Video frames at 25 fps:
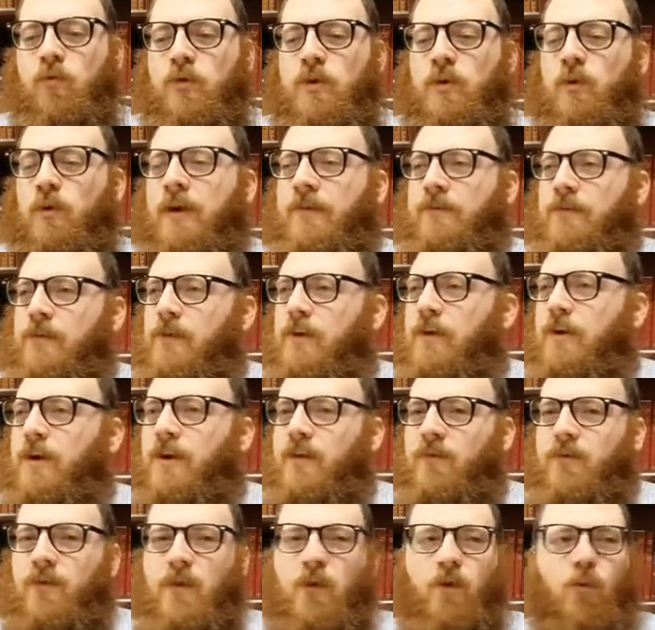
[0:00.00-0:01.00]
if
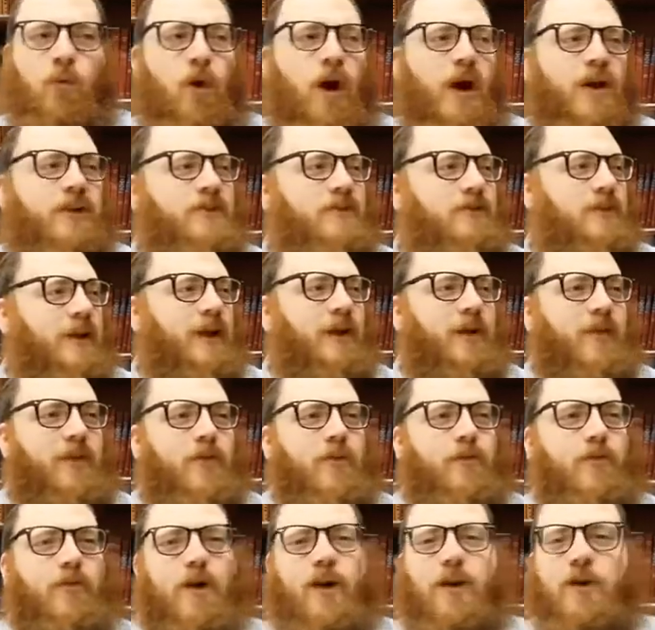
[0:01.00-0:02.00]
you're wandering on
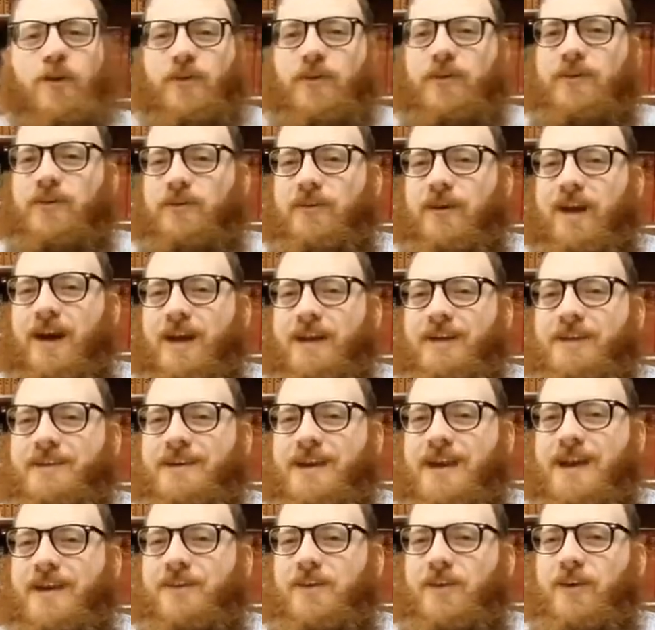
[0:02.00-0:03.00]
the road, right,
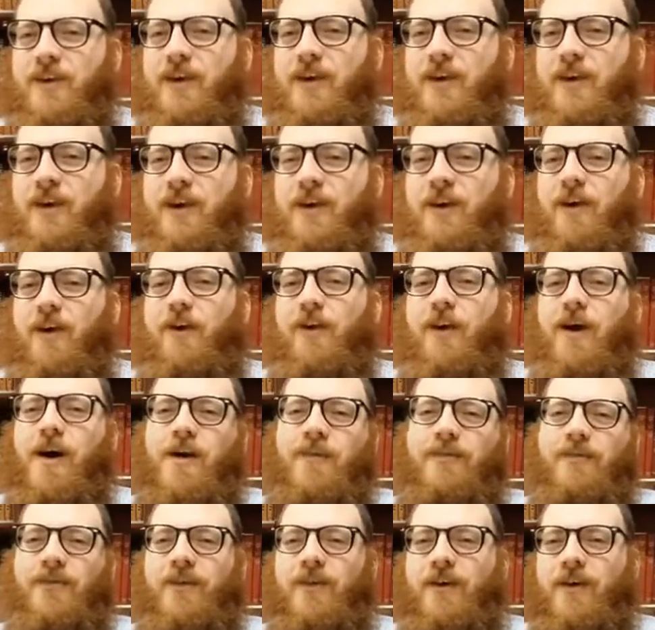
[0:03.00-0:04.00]
and you're going to go
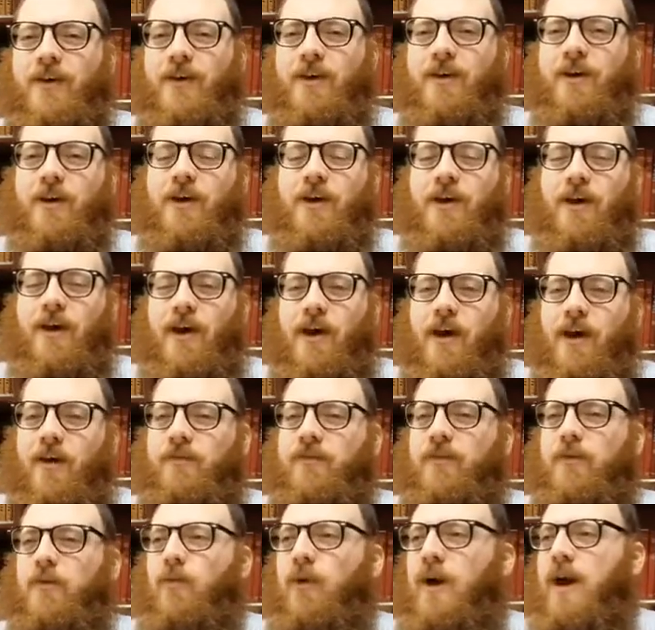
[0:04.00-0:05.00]
off
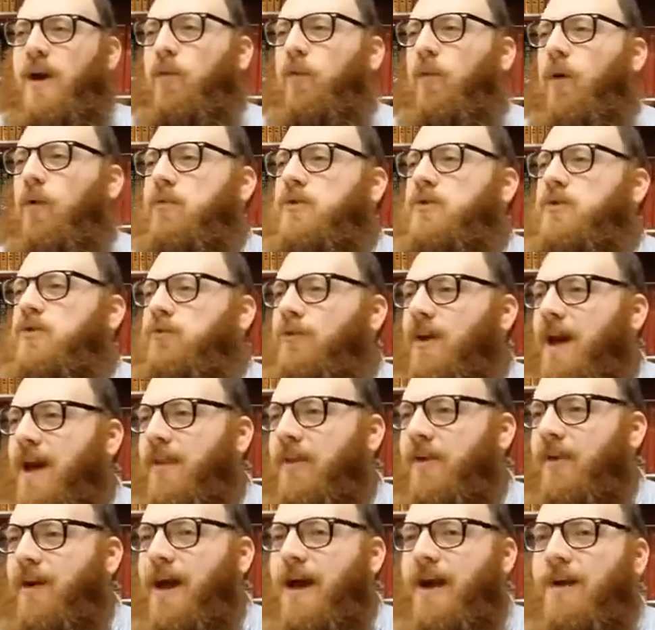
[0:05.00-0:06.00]
the way, what would you
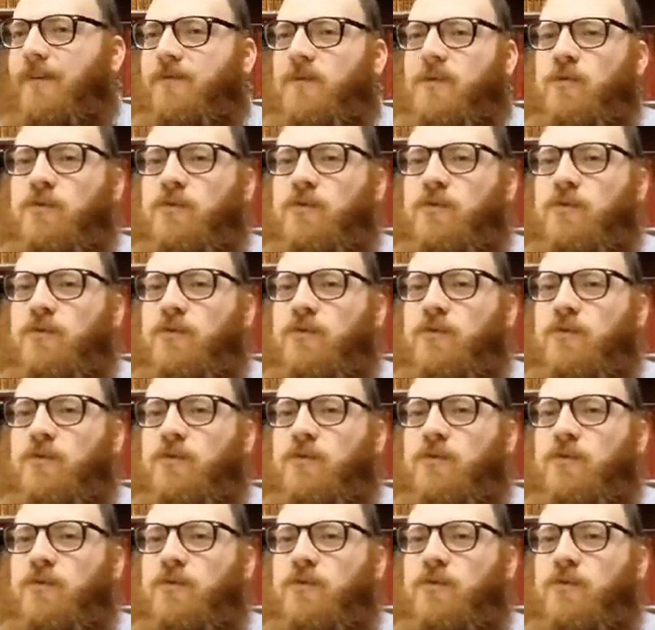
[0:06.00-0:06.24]
rather have?